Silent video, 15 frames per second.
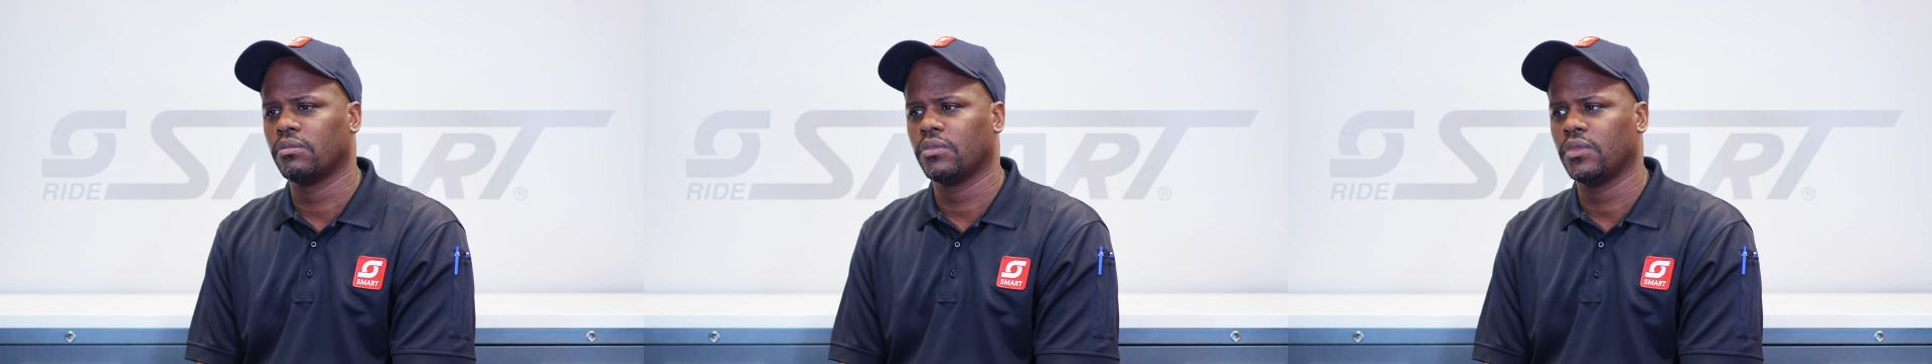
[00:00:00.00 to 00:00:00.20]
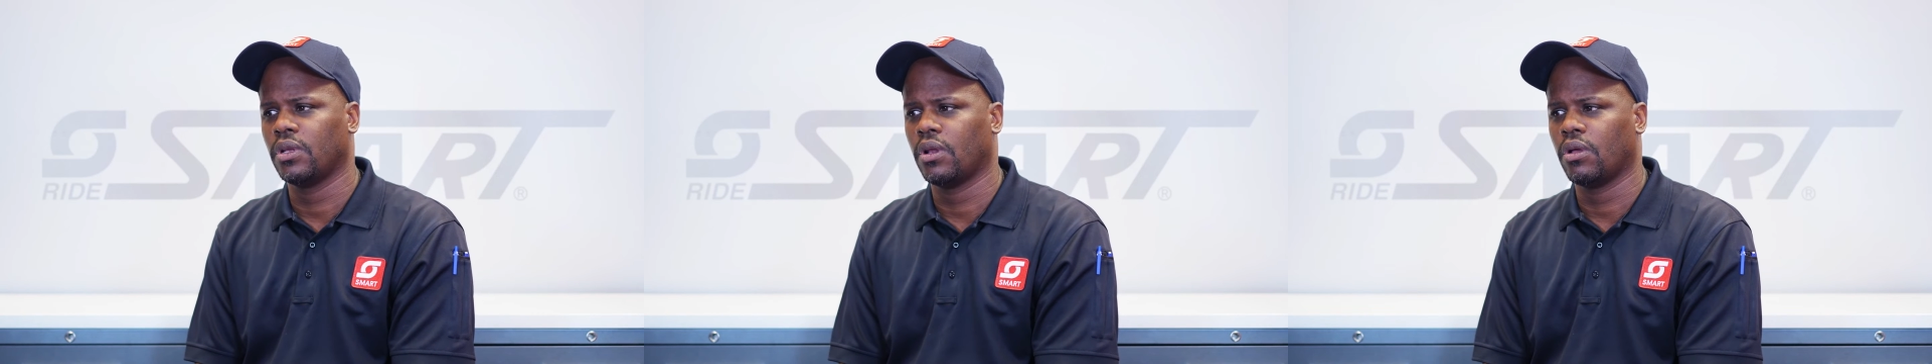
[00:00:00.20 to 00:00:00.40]

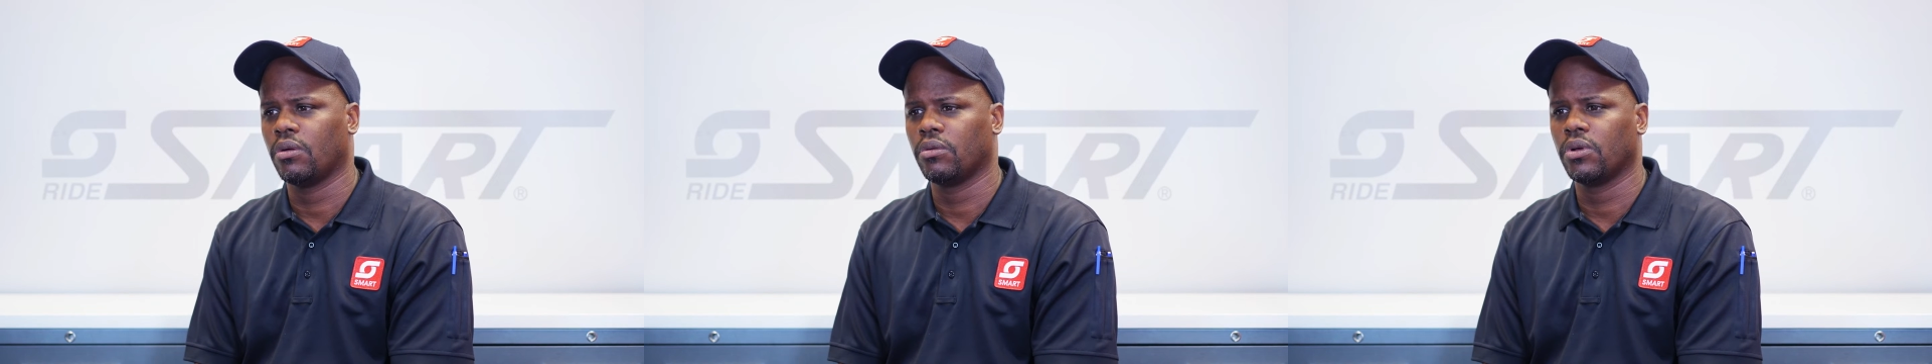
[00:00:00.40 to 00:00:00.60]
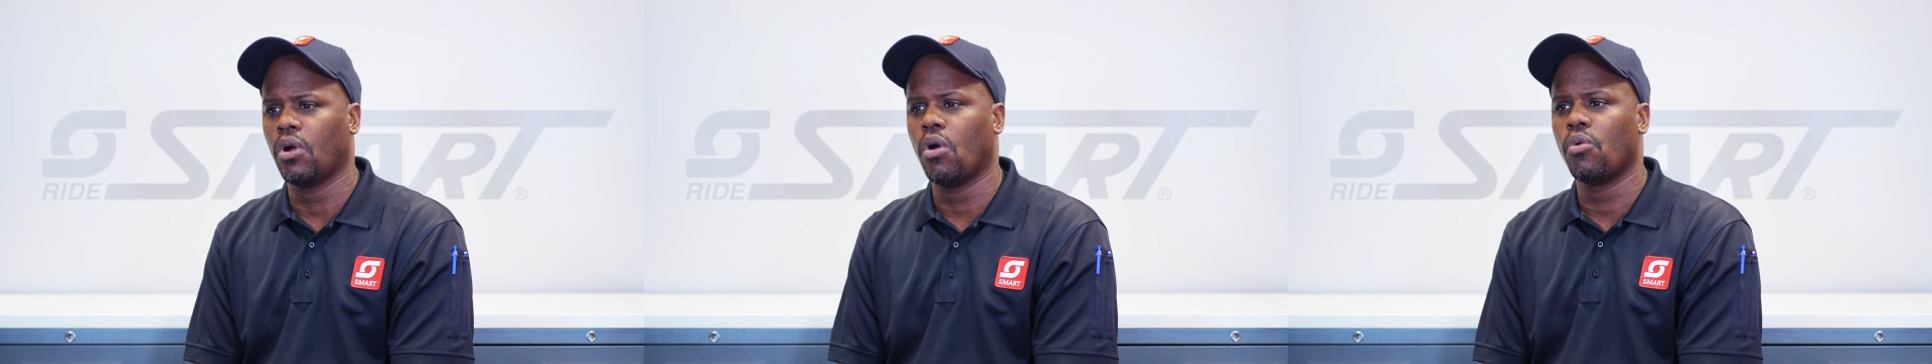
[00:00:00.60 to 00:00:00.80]
you
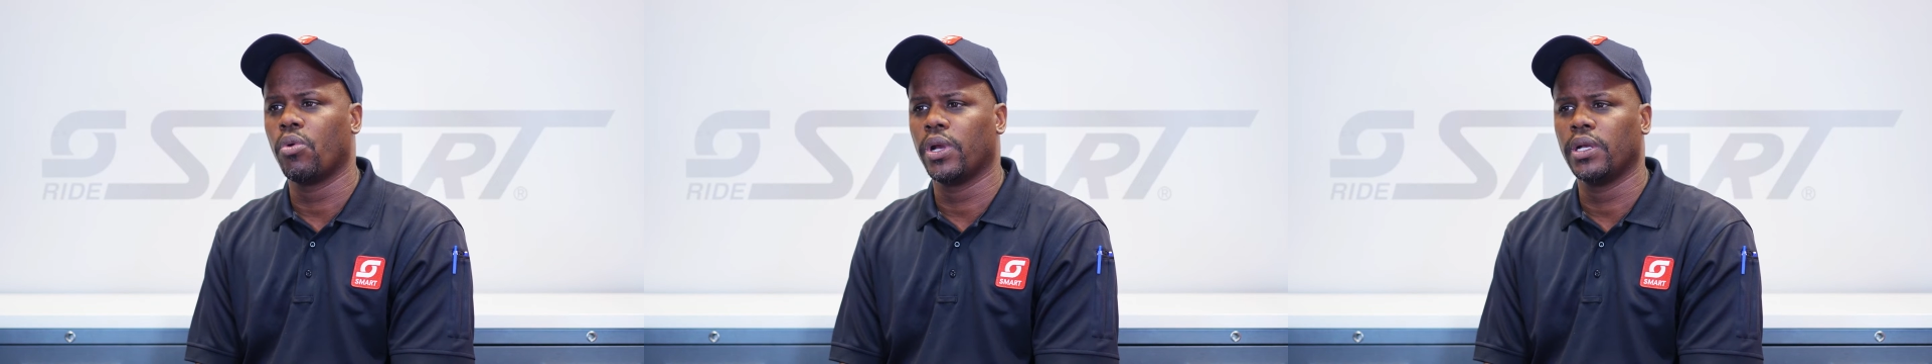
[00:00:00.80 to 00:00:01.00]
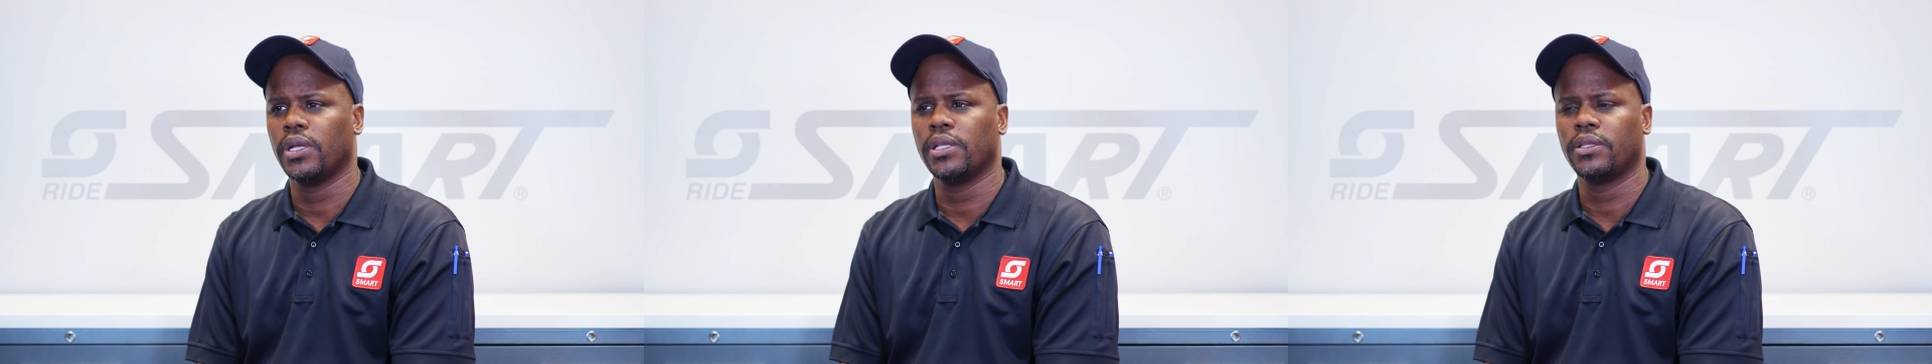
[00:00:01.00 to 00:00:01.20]
know, go where
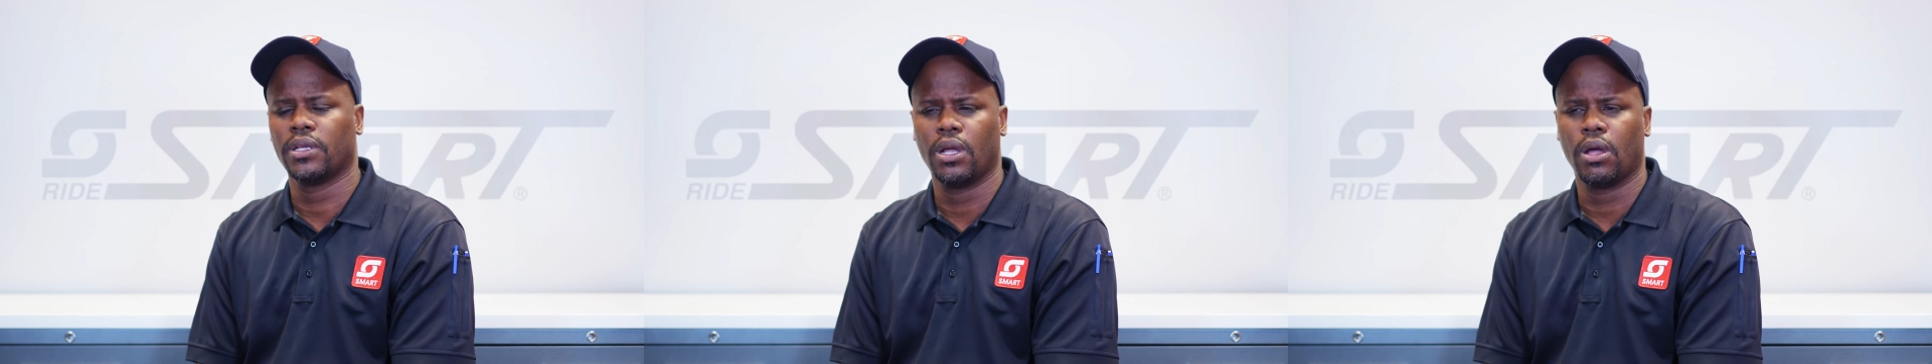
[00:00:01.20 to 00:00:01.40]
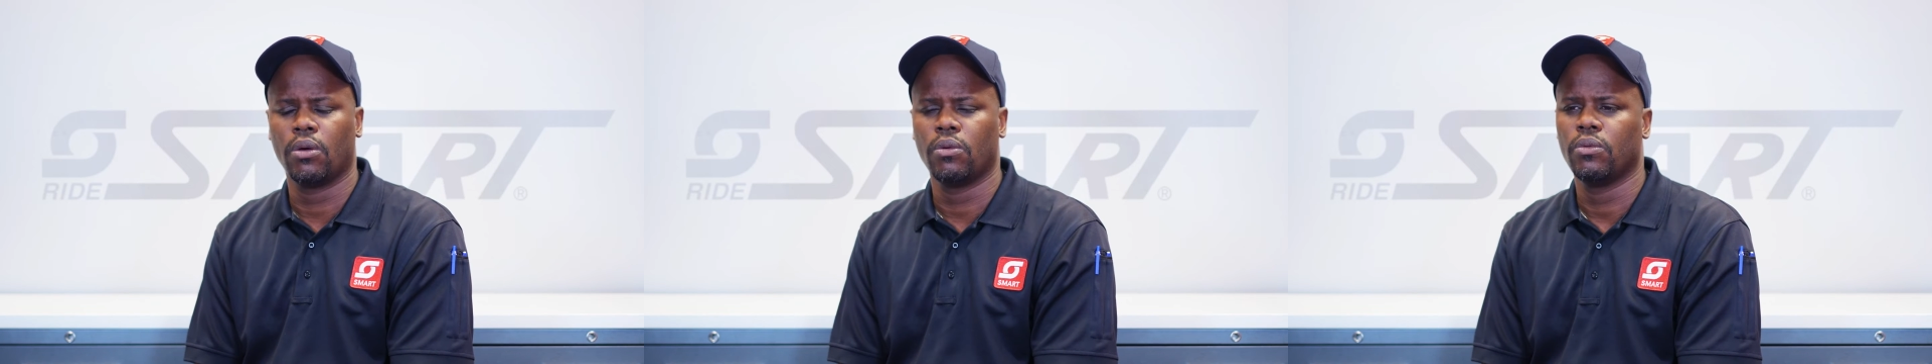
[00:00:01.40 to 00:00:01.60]
they need to
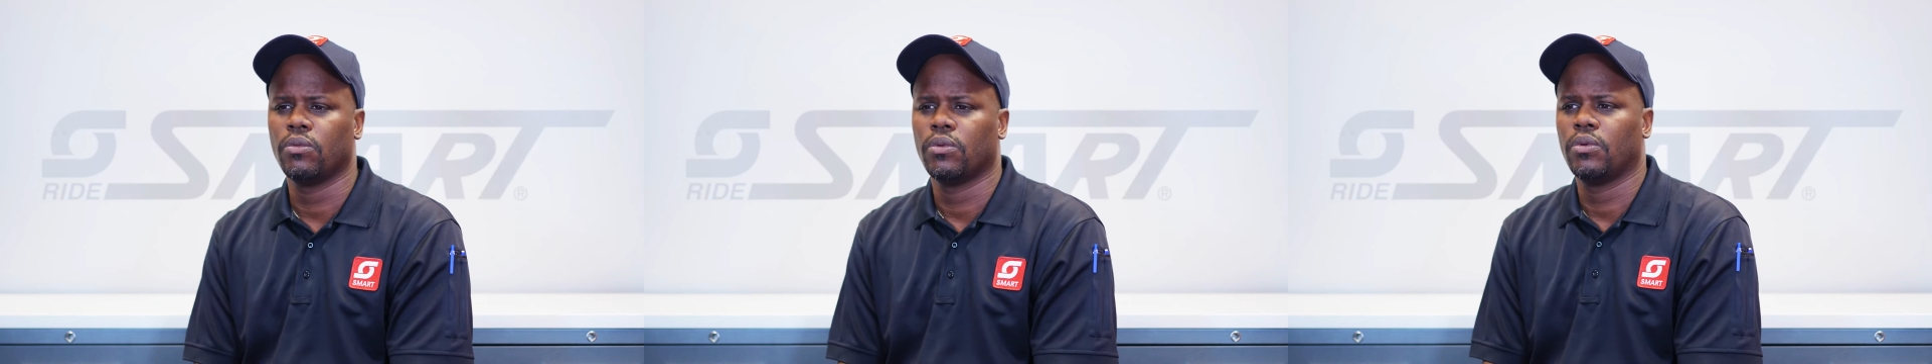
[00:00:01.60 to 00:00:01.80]
go.